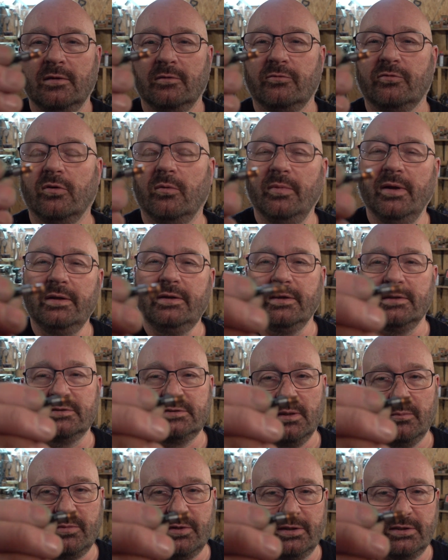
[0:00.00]
from hitting
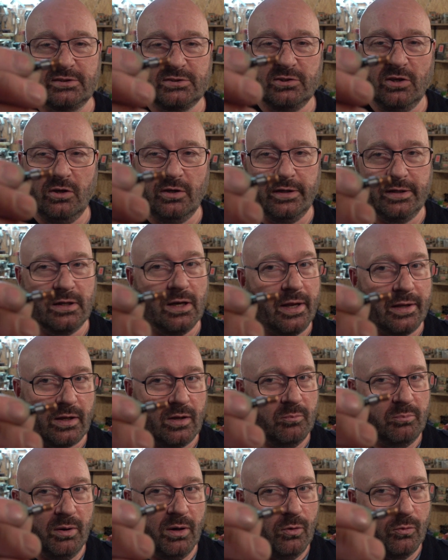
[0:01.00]
something solid like
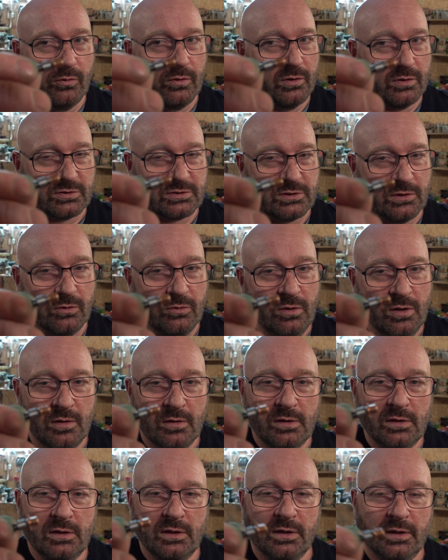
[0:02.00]
a bone or so,
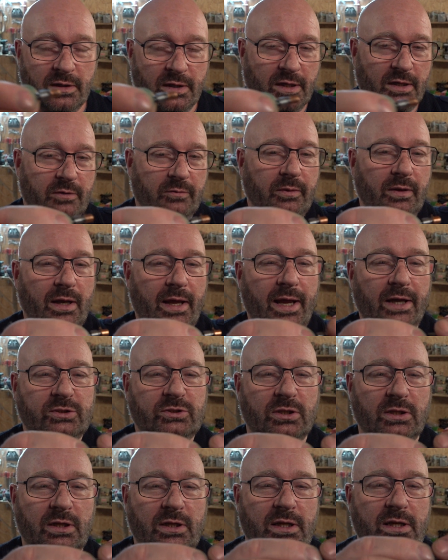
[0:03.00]
it will
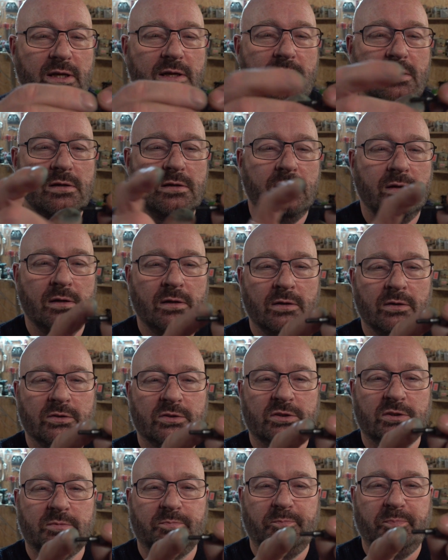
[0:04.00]
actually
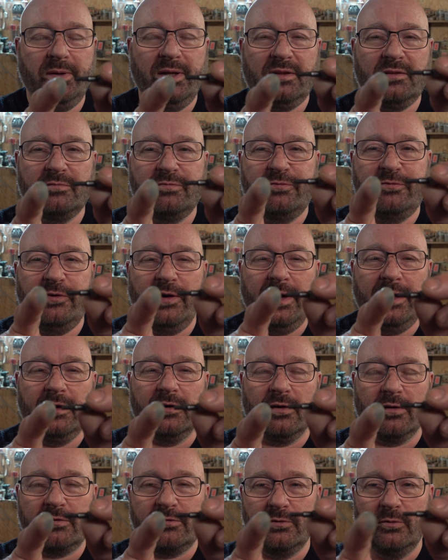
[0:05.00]
spit
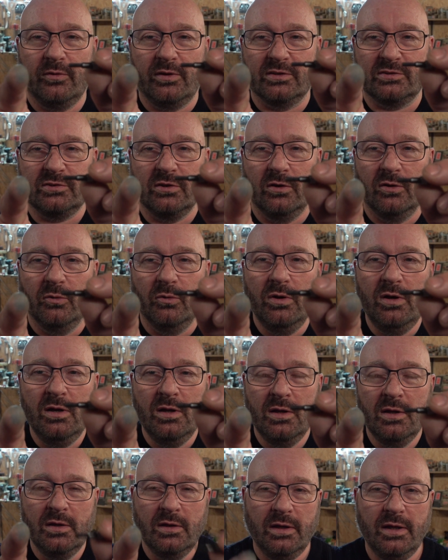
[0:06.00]
fire through this
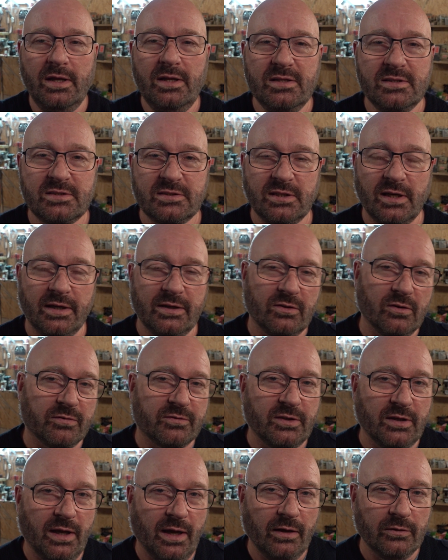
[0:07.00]
hole inside
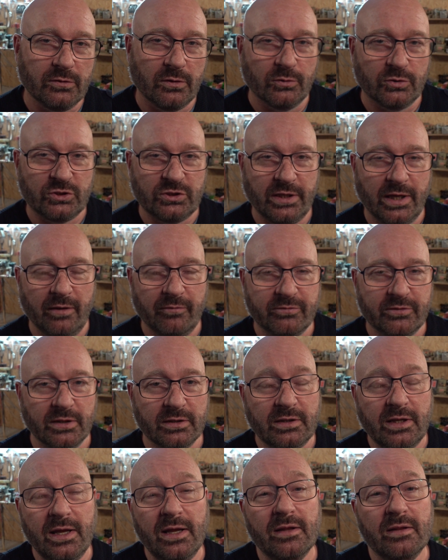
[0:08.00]
of the arrow shaft
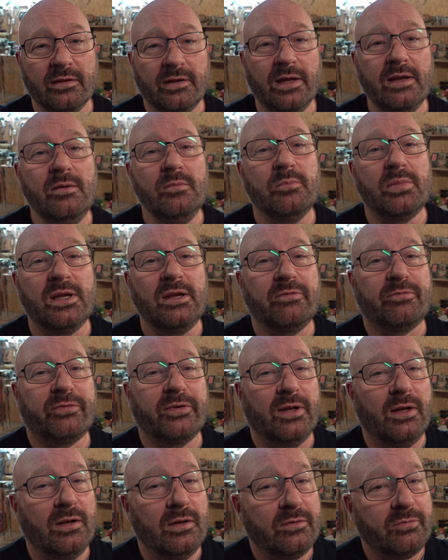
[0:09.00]
that can then be
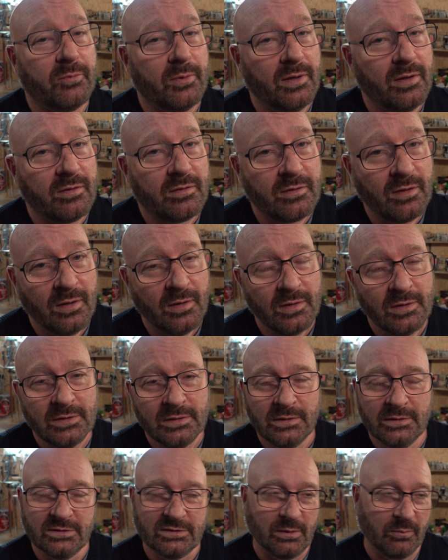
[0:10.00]
filled with
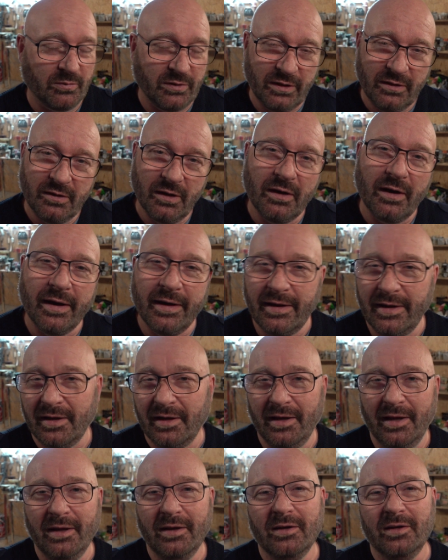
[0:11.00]
something that I
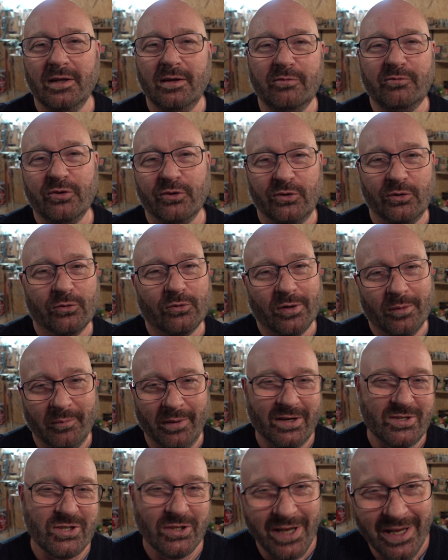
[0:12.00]
again leave to your
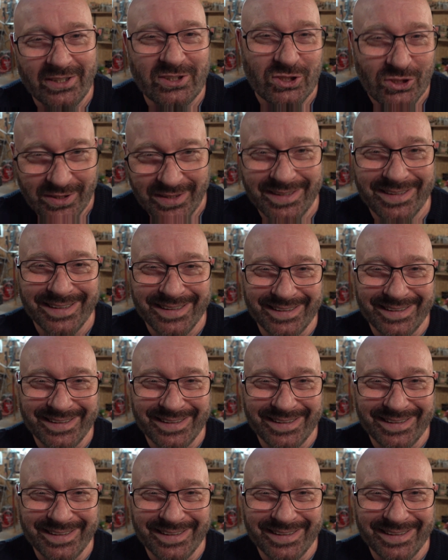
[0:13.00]
imagination.